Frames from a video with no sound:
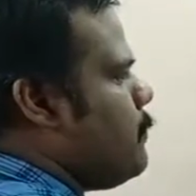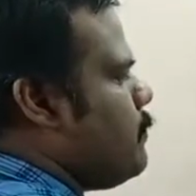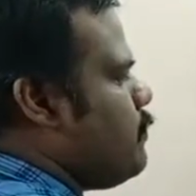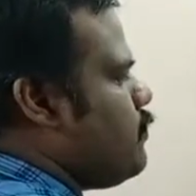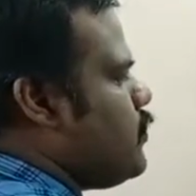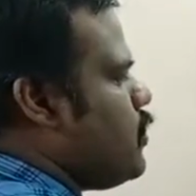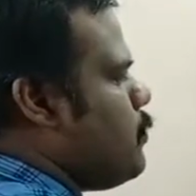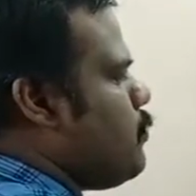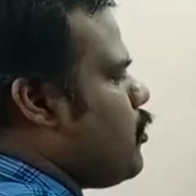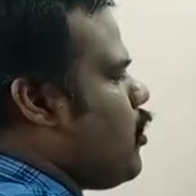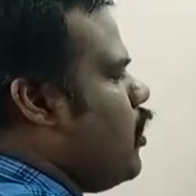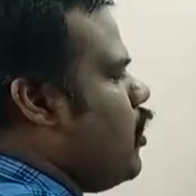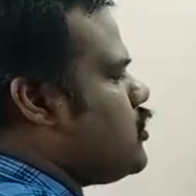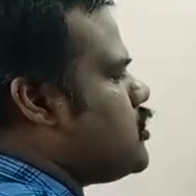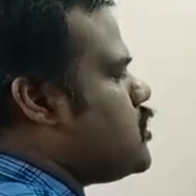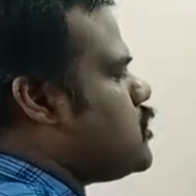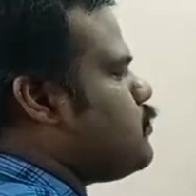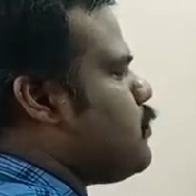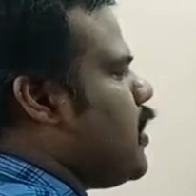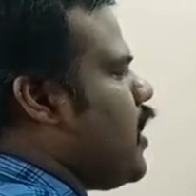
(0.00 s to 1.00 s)
the
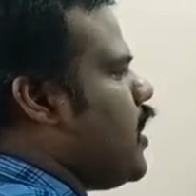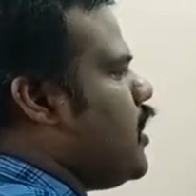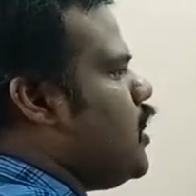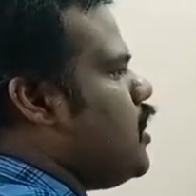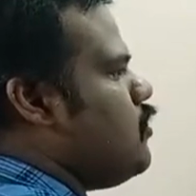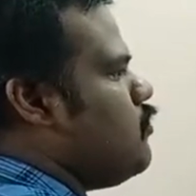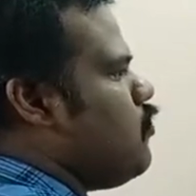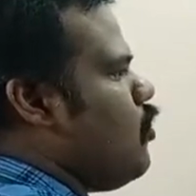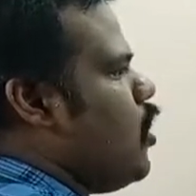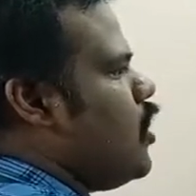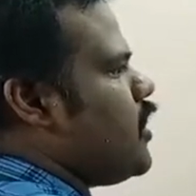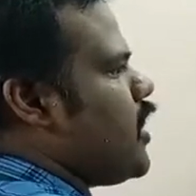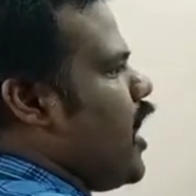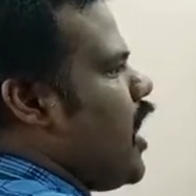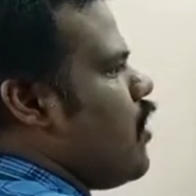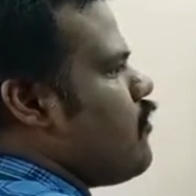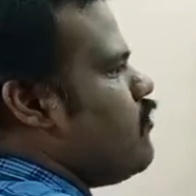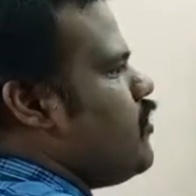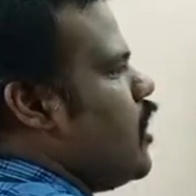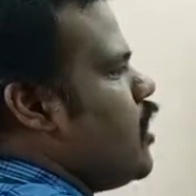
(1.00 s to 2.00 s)
process planning, what I
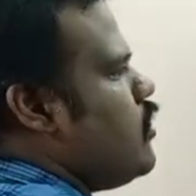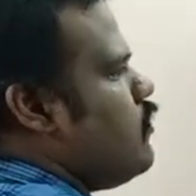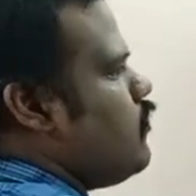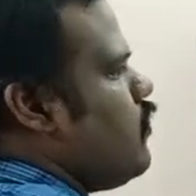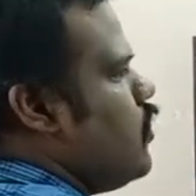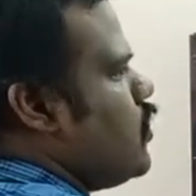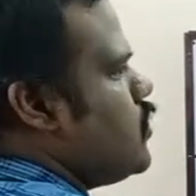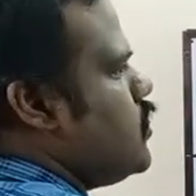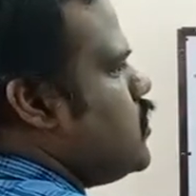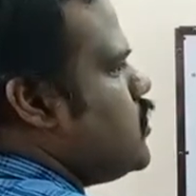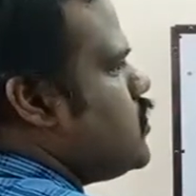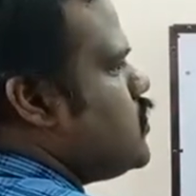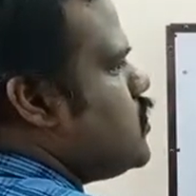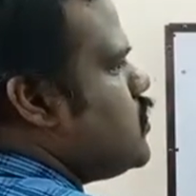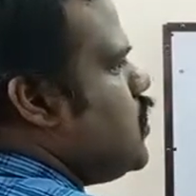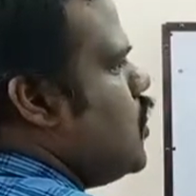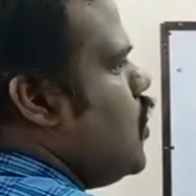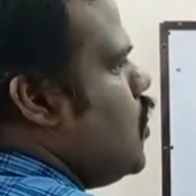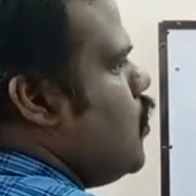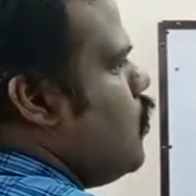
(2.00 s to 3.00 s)
have done for
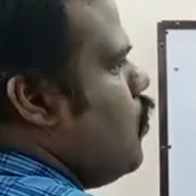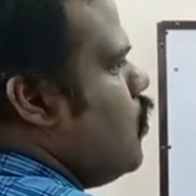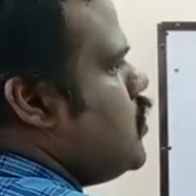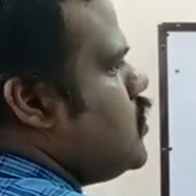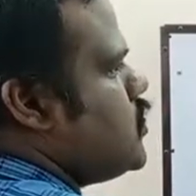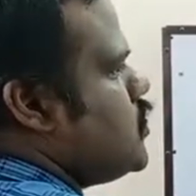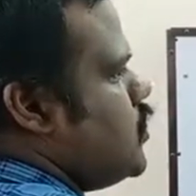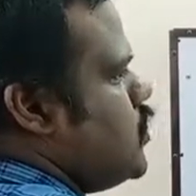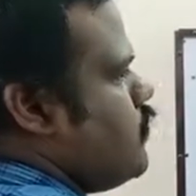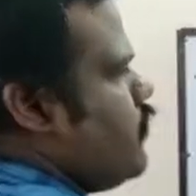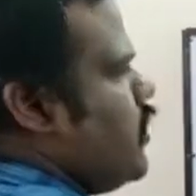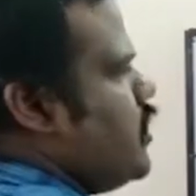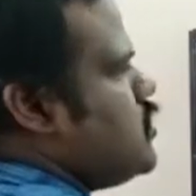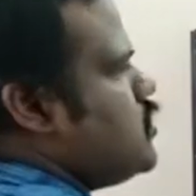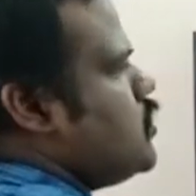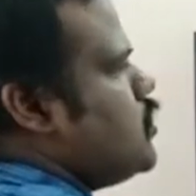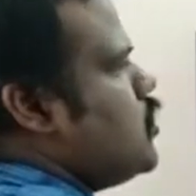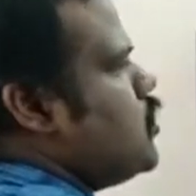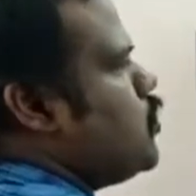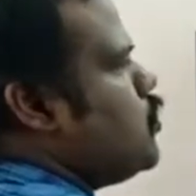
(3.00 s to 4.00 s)
this
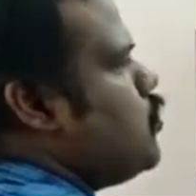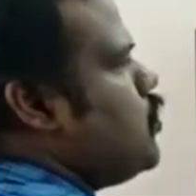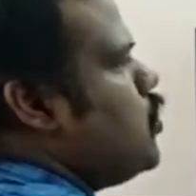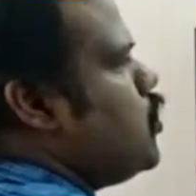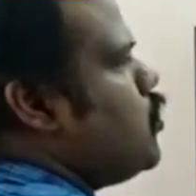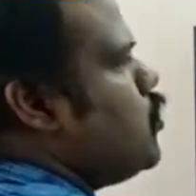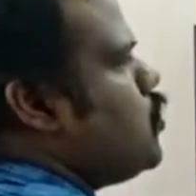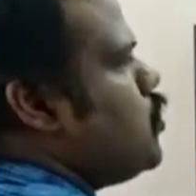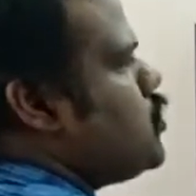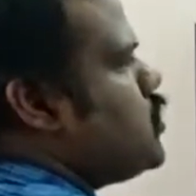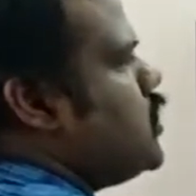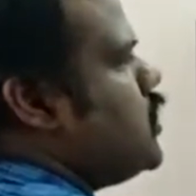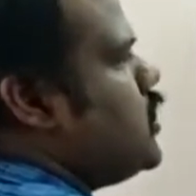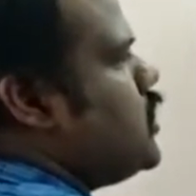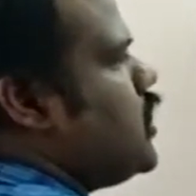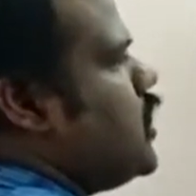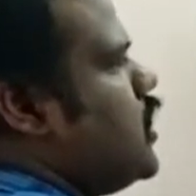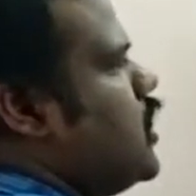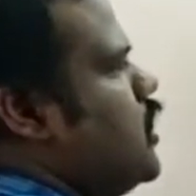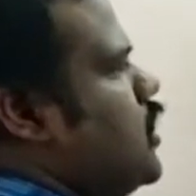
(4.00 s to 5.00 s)
10502 in
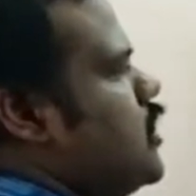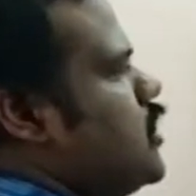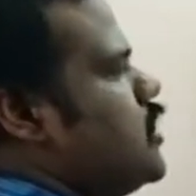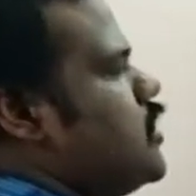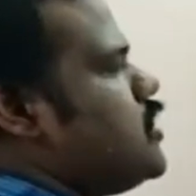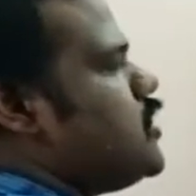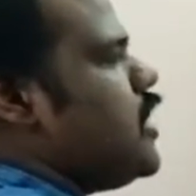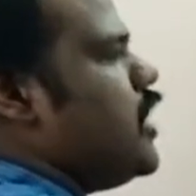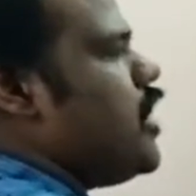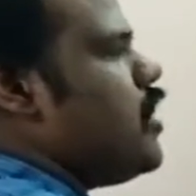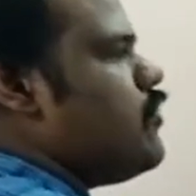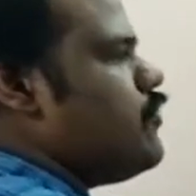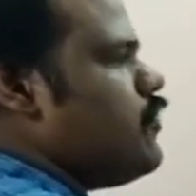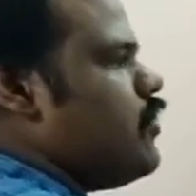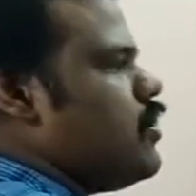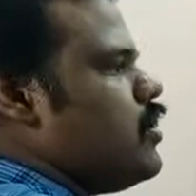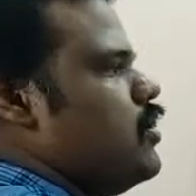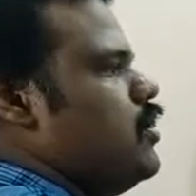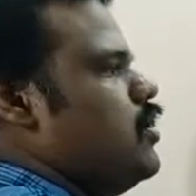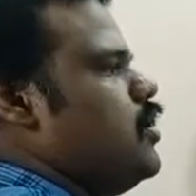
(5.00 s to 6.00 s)
2010 is enough
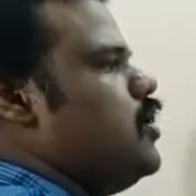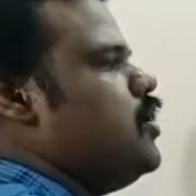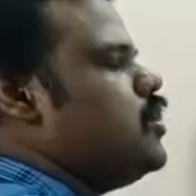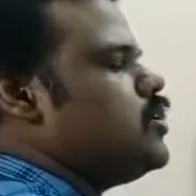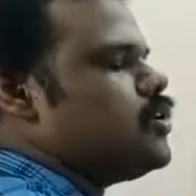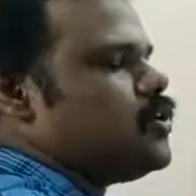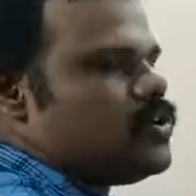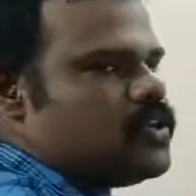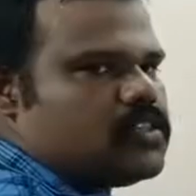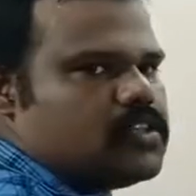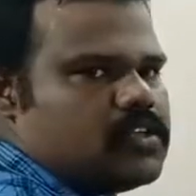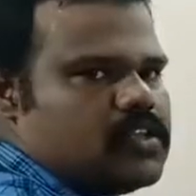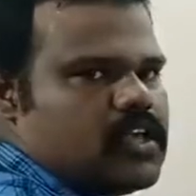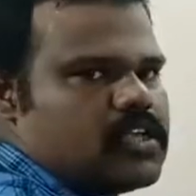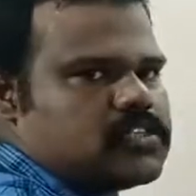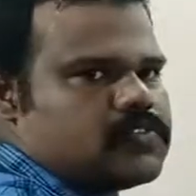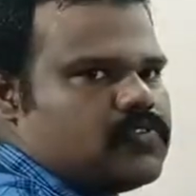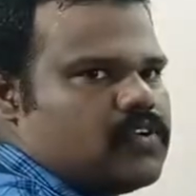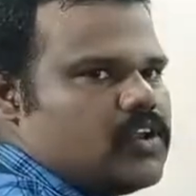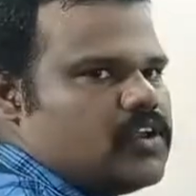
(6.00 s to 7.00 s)
for 23
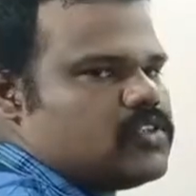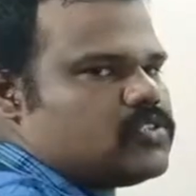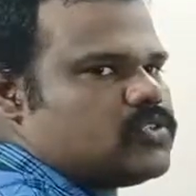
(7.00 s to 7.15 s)
as well.